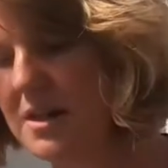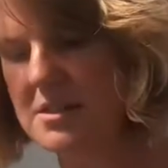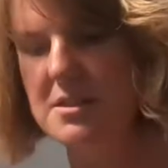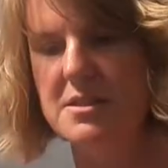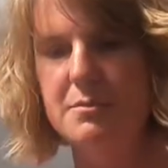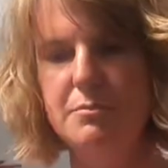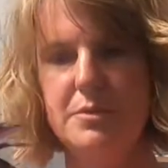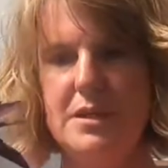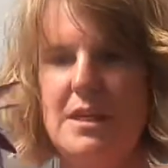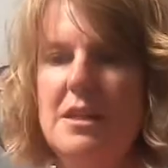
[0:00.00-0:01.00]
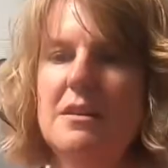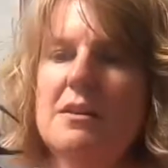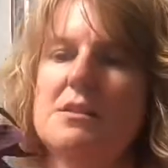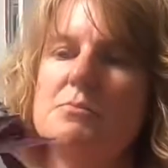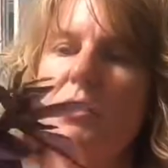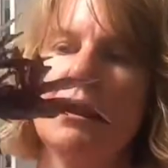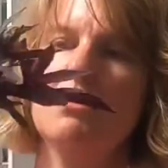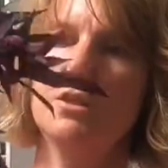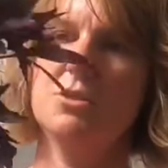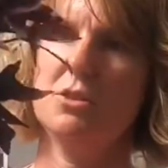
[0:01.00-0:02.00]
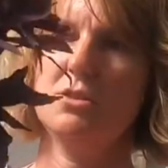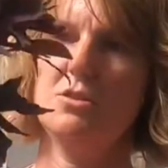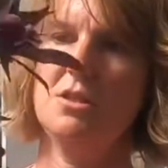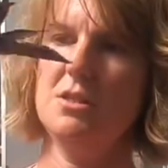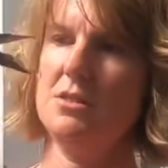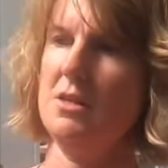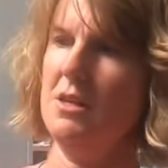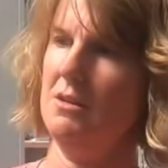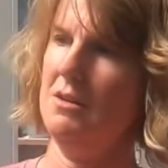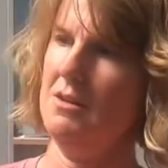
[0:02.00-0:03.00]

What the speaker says: I simply, let's pick one just so you can see.